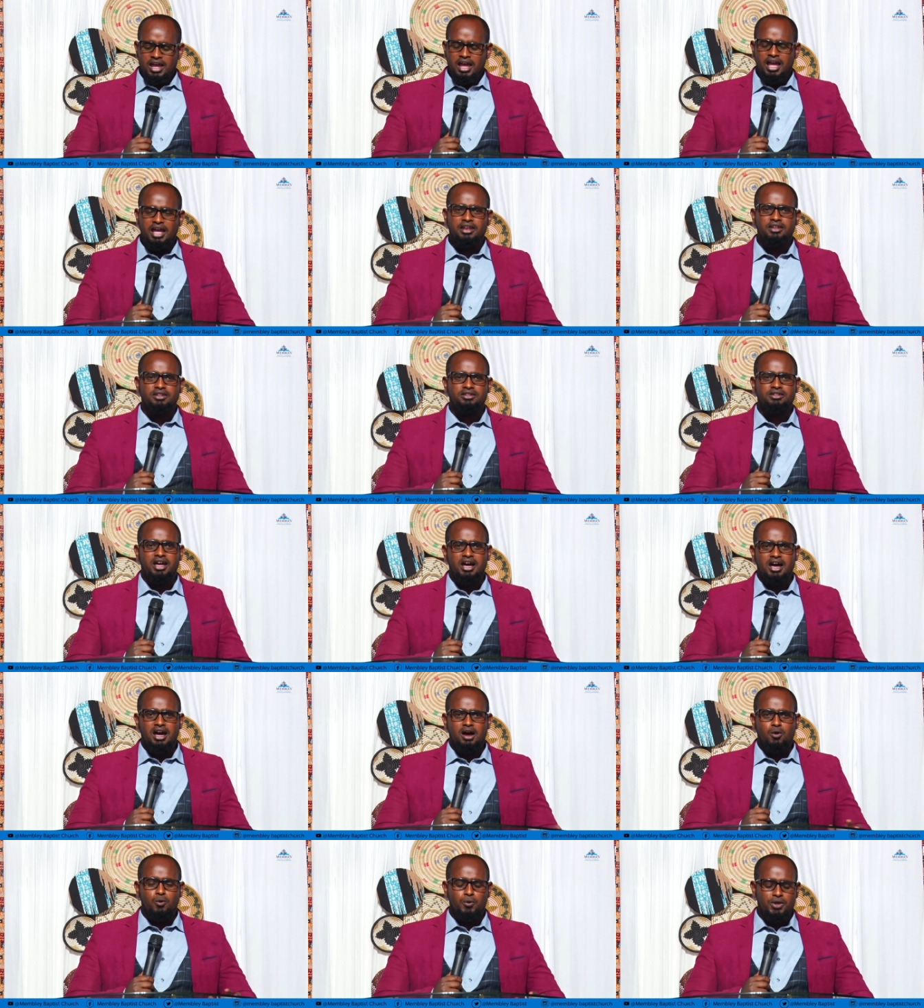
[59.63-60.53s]
And
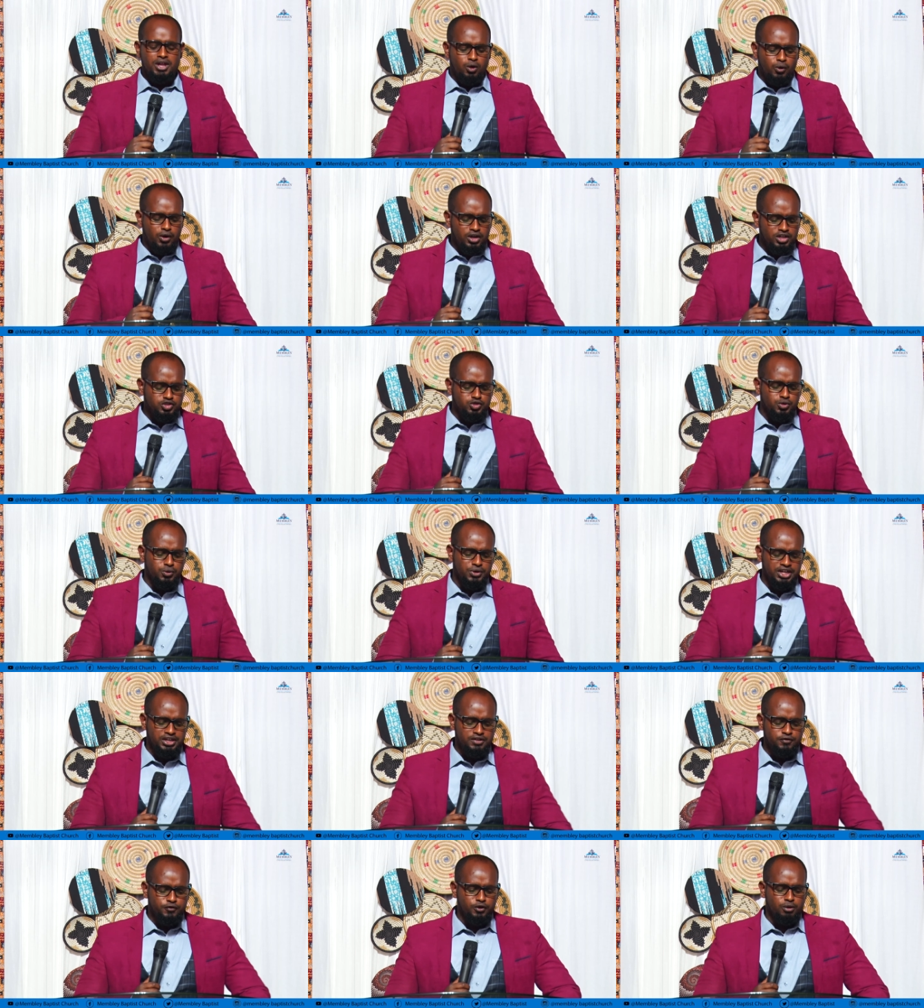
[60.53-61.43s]
we are going to
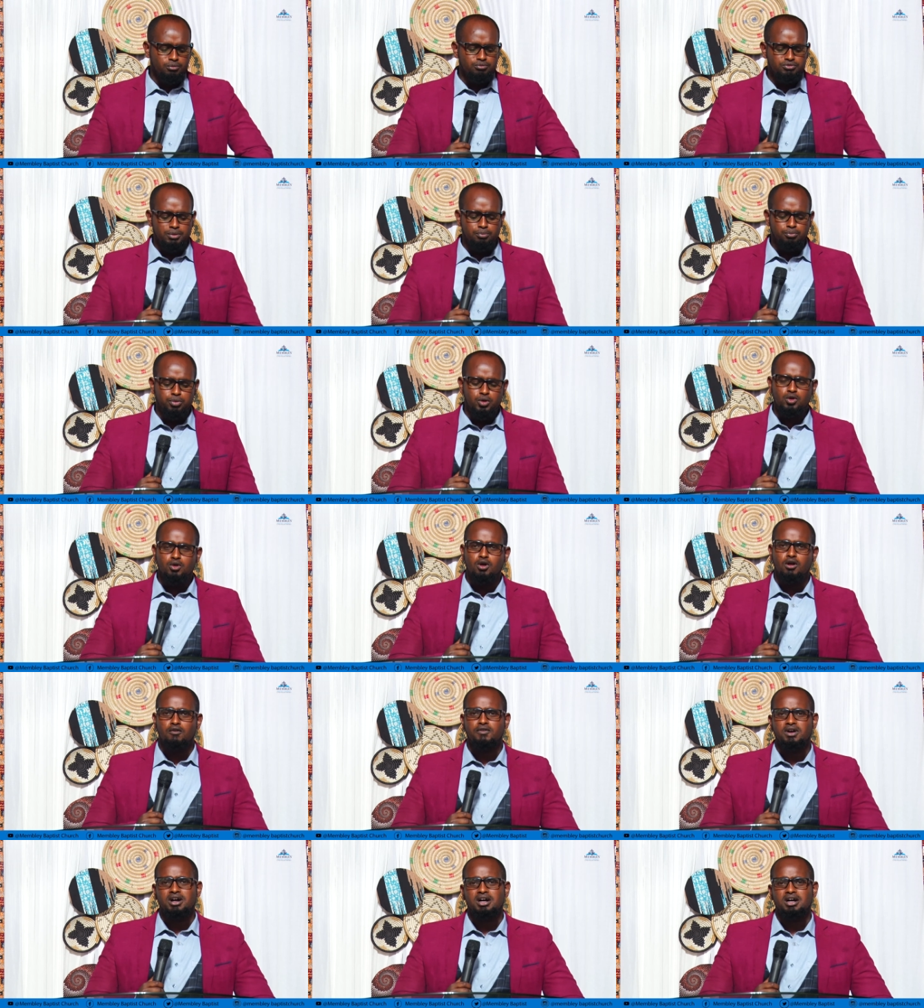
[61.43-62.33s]
read from the book
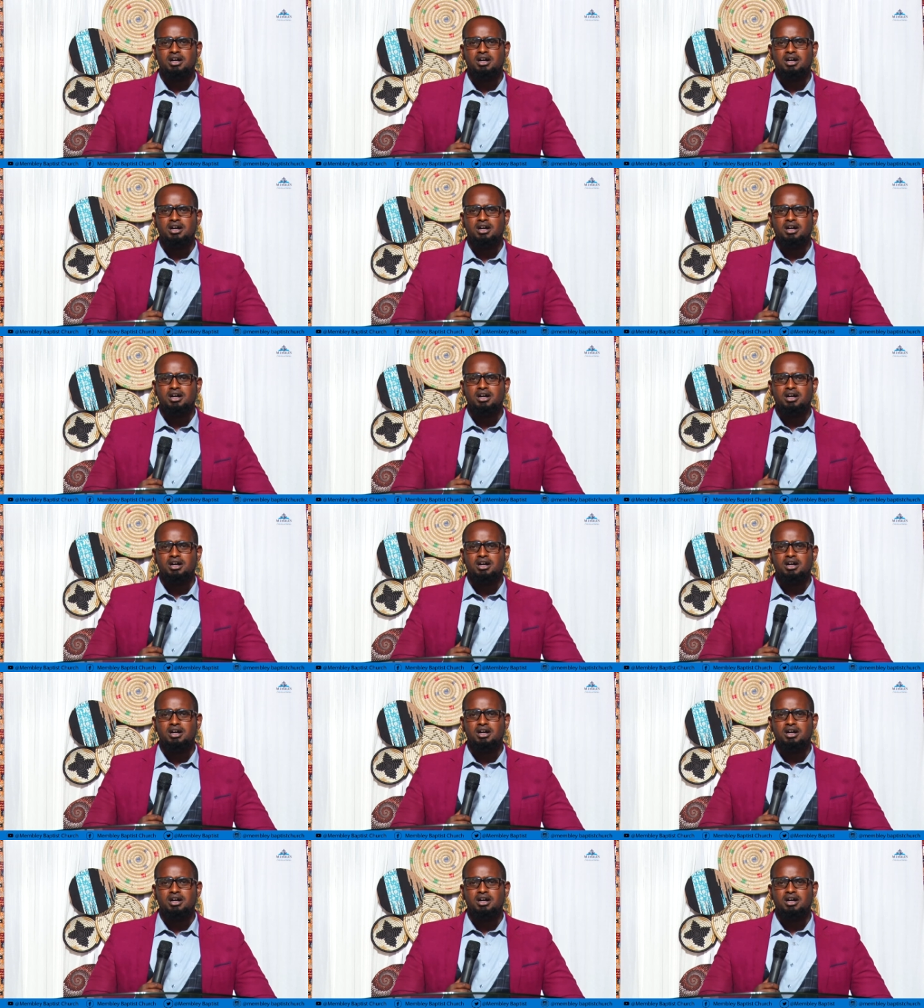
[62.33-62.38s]
of